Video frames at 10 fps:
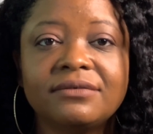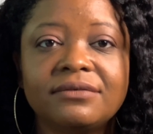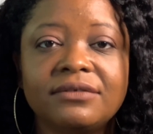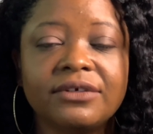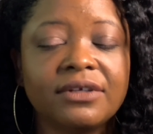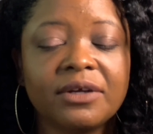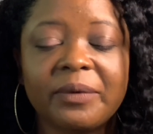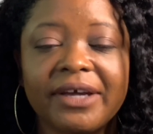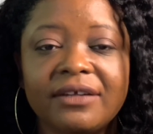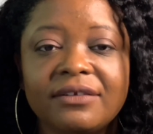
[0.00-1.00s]
They're gonna get
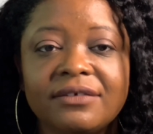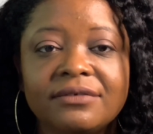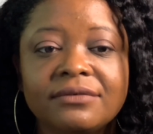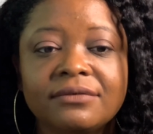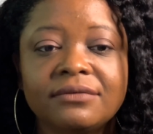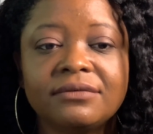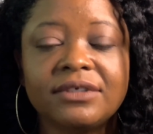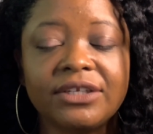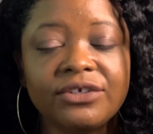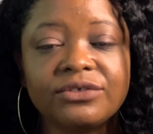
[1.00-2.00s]
wet.
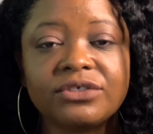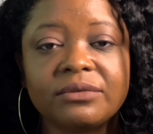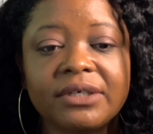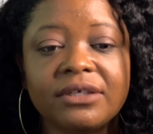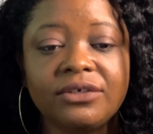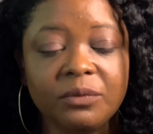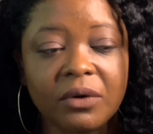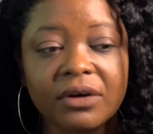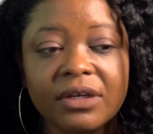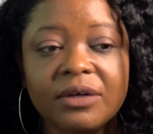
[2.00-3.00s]
Get used to it. You
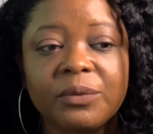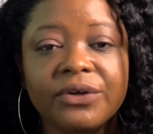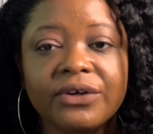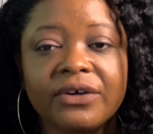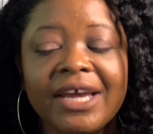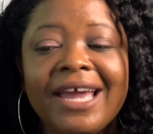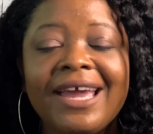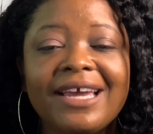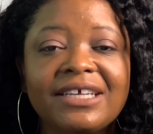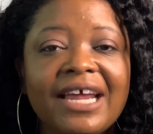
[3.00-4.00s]
walking in the water,
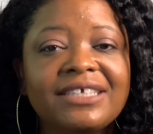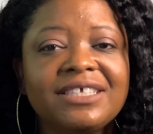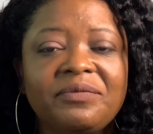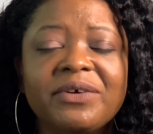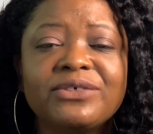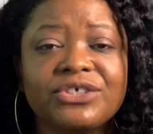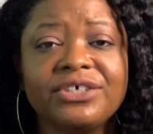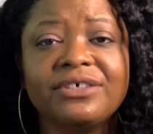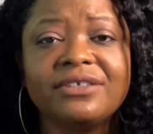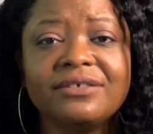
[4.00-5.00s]
it actually feels
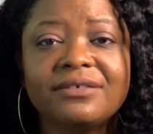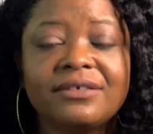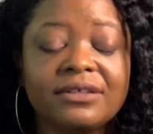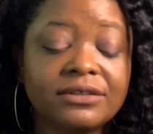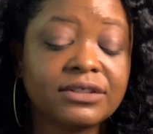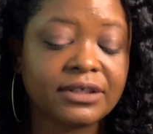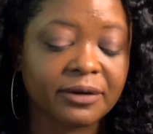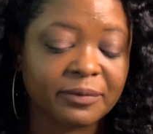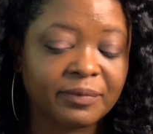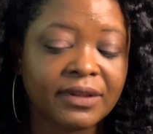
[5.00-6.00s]
good. So
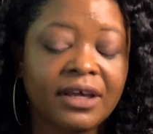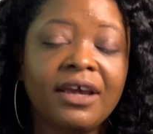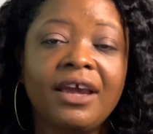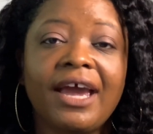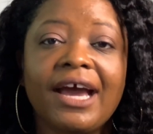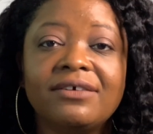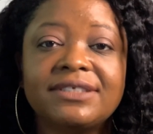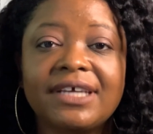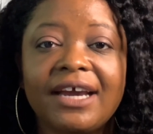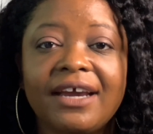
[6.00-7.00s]

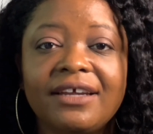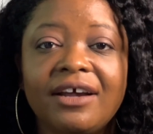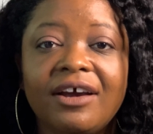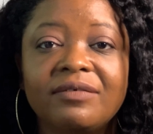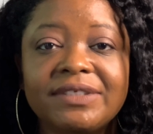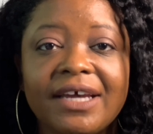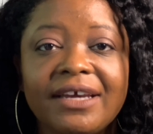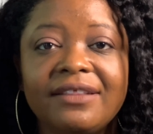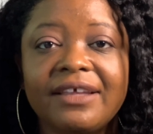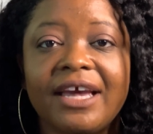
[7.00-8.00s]
outside of
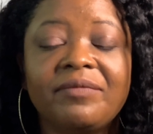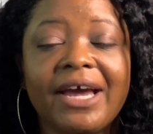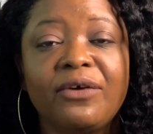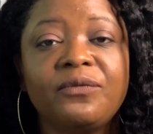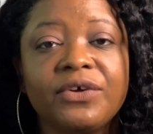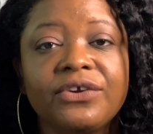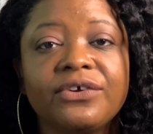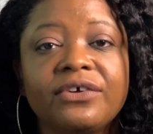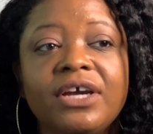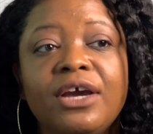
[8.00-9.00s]
Zion, they have an
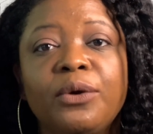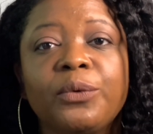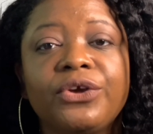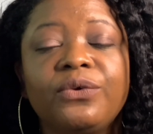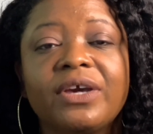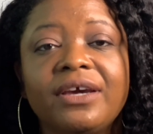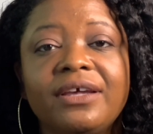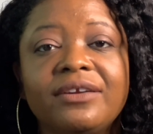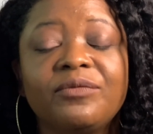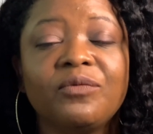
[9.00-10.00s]
outfitter where you
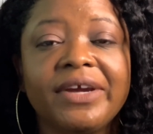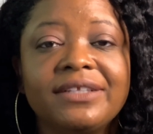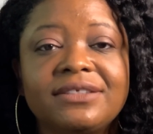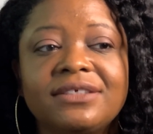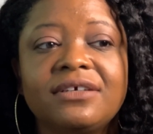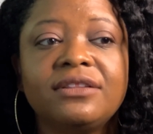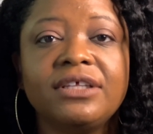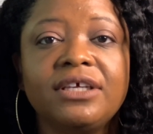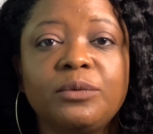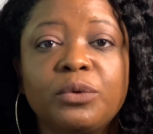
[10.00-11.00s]
can rent
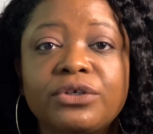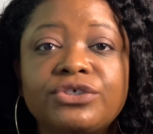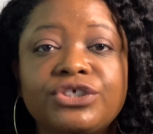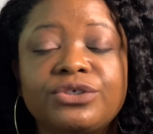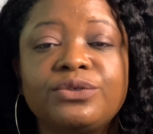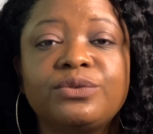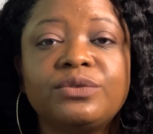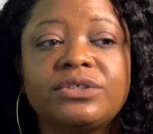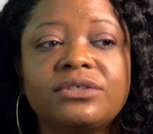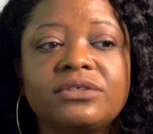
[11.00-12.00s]
the water
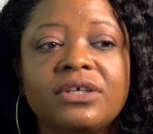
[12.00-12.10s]
shoes